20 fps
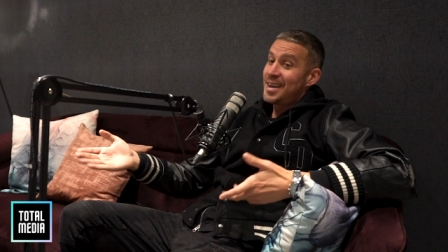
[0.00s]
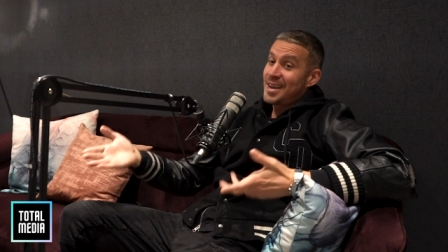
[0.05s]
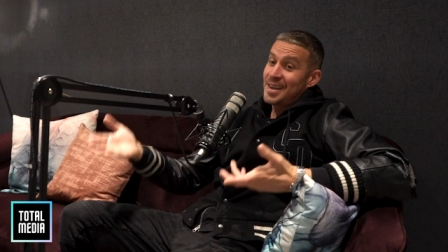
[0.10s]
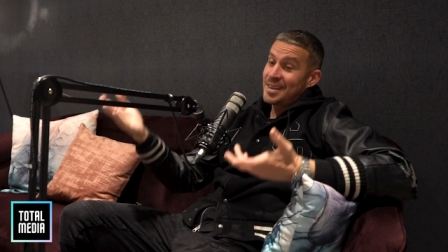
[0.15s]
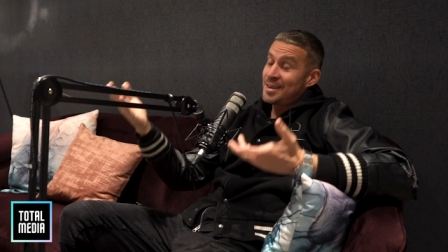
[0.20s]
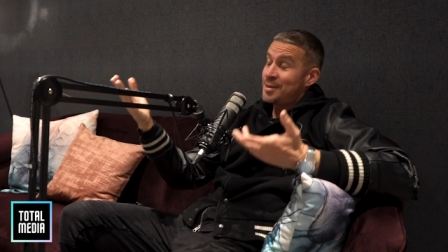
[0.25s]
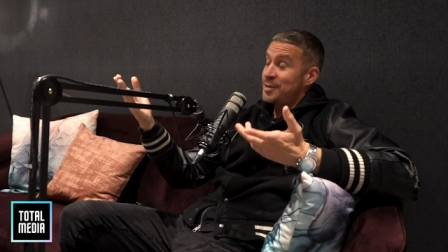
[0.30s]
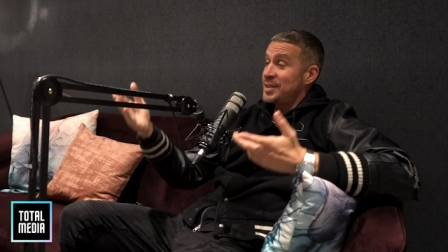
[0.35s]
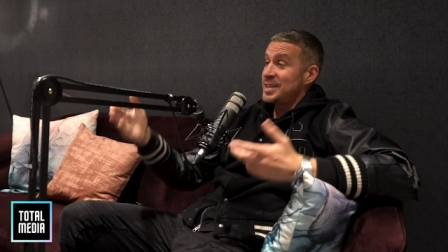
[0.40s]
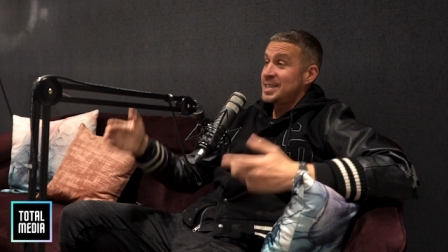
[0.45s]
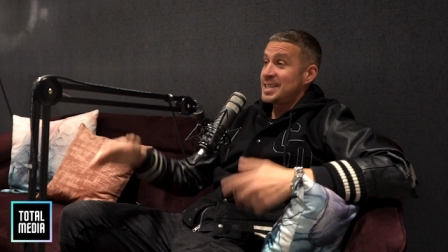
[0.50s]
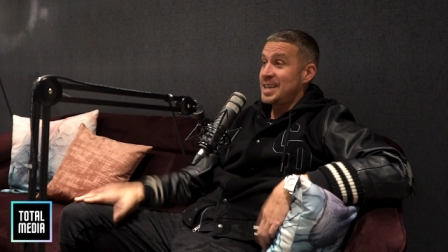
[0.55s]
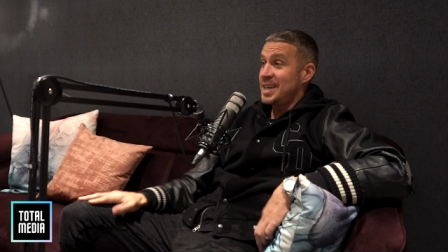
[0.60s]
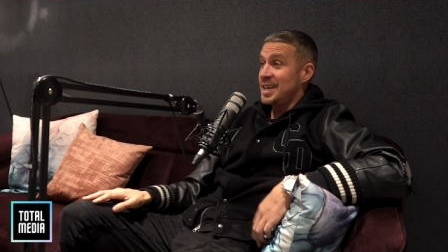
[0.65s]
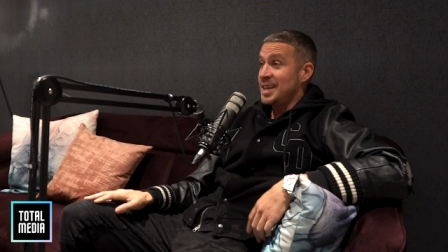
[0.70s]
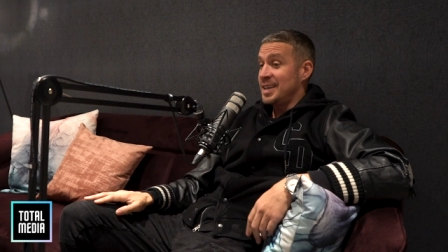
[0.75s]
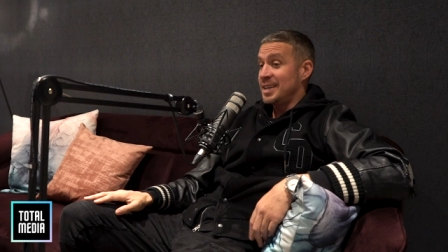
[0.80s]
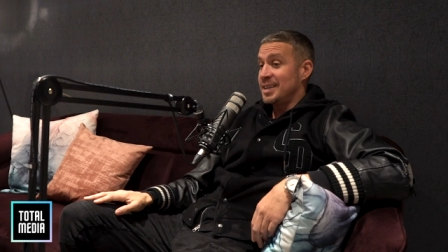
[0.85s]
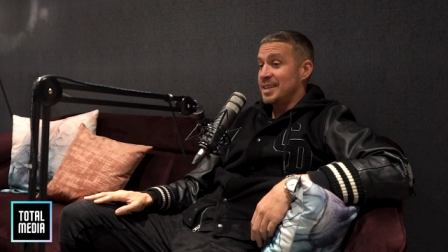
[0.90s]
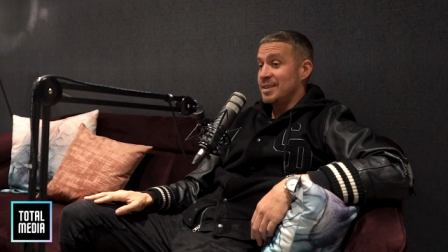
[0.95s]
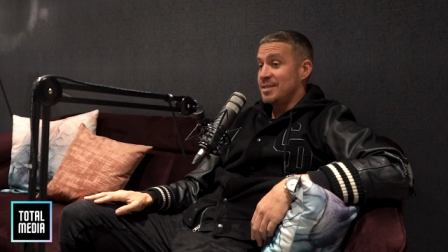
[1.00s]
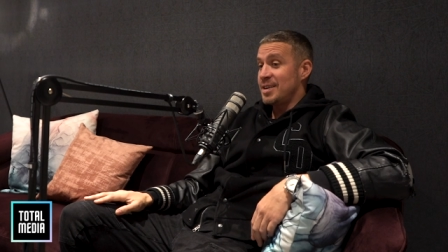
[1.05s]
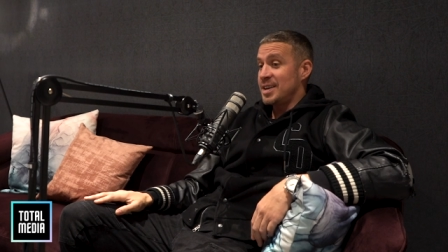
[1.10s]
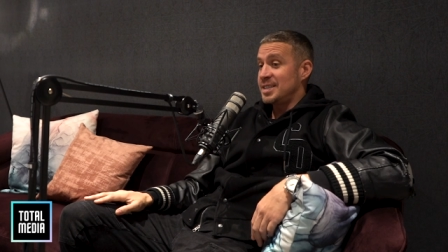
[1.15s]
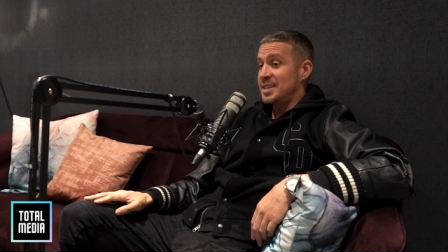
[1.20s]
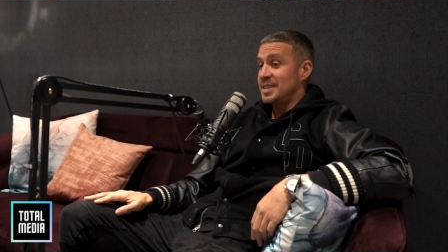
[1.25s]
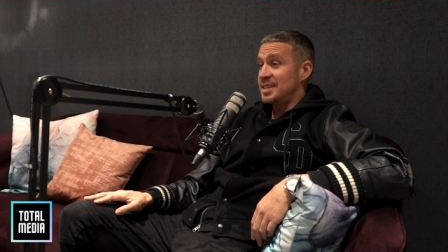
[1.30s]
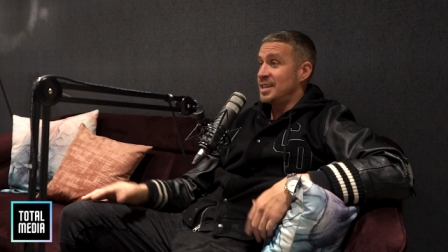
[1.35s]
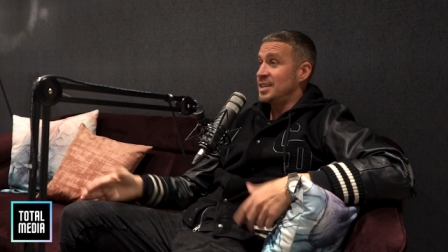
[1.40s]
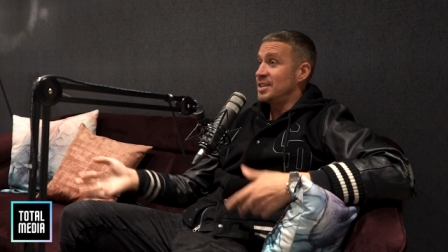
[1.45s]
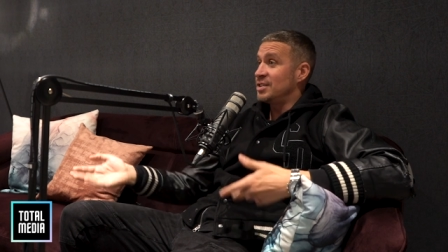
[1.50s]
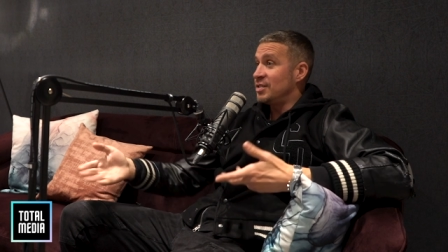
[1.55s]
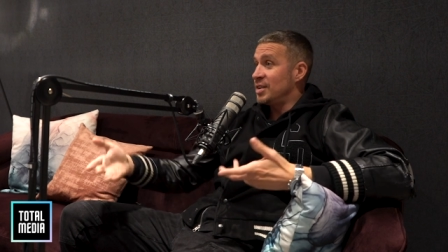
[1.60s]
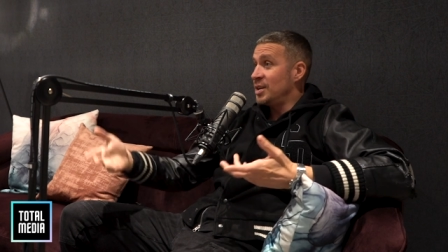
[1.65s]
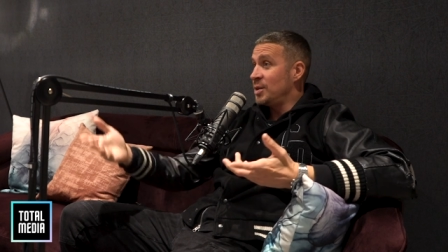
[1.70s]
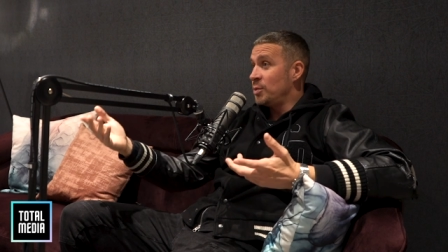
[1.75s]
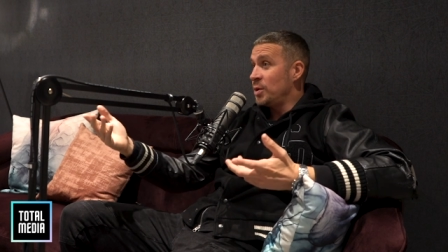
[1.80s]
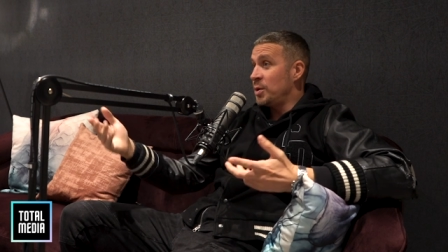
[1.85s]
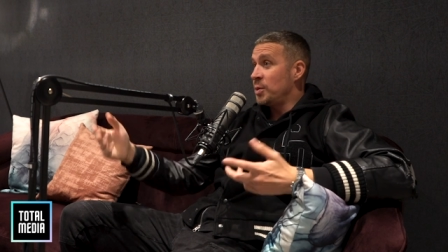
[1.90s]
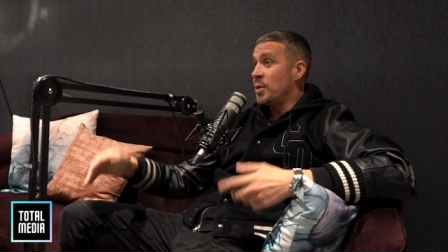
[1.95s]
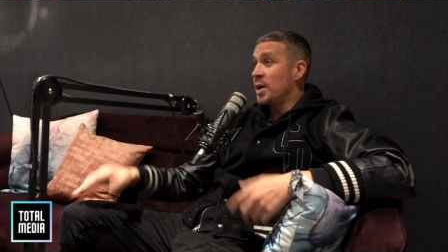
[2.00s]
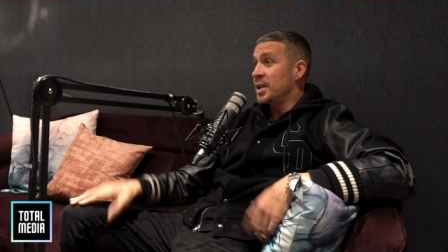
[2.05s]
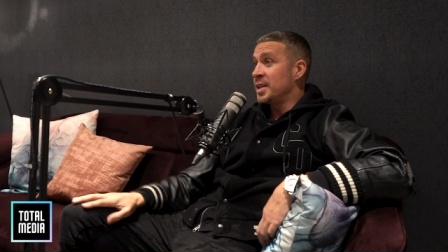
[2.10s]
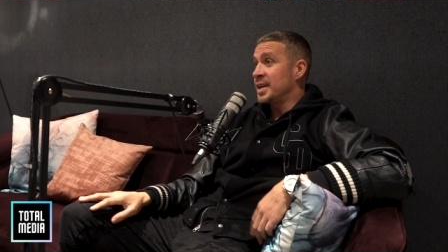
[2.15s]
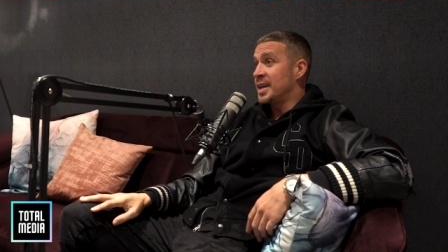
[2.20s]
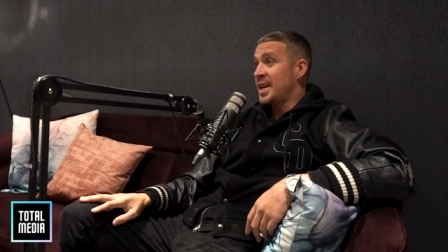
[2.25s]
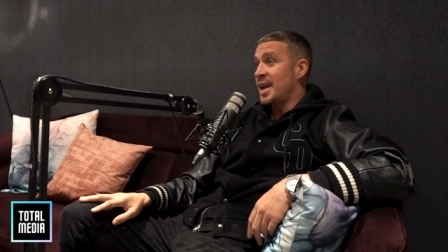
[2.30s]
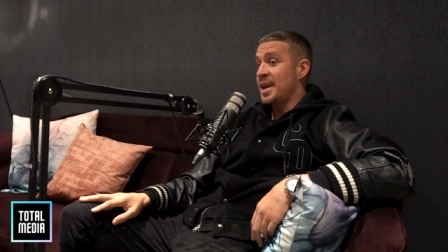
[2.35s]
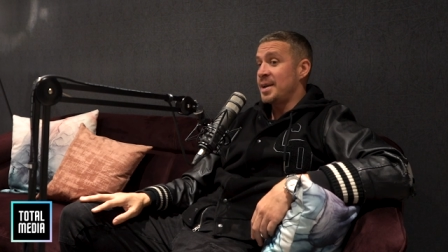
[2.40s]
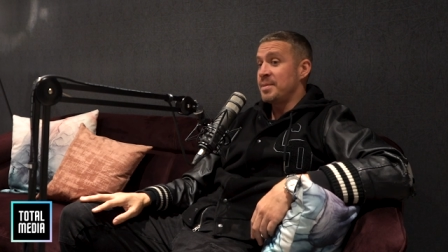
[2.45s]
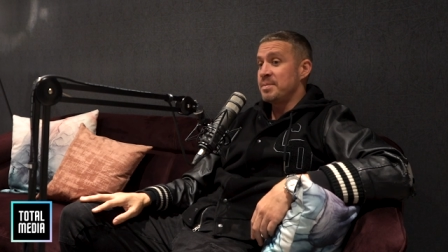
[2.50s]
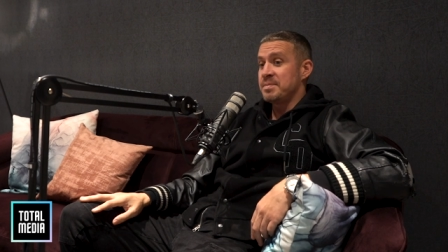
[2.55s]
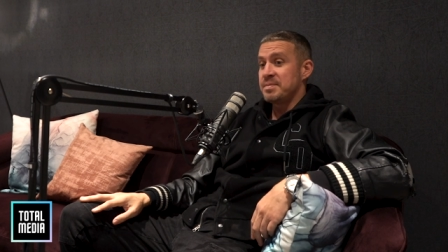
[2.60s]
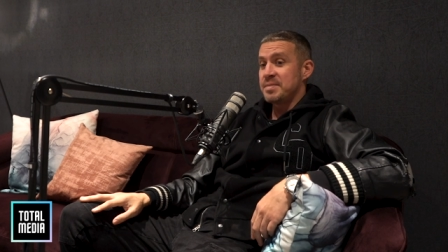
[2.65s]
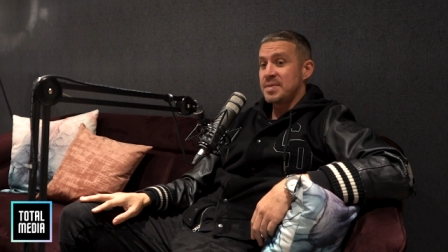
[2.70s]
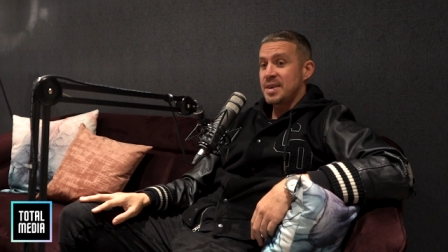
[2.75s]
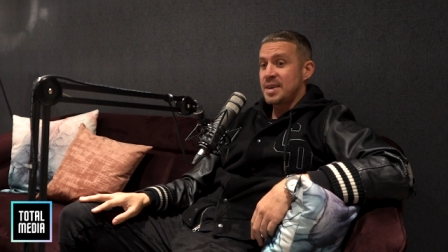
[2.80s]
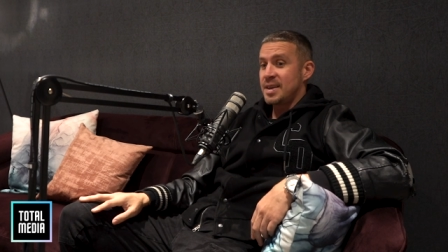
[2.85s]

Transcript: And obviously, the rest is history. We won the game,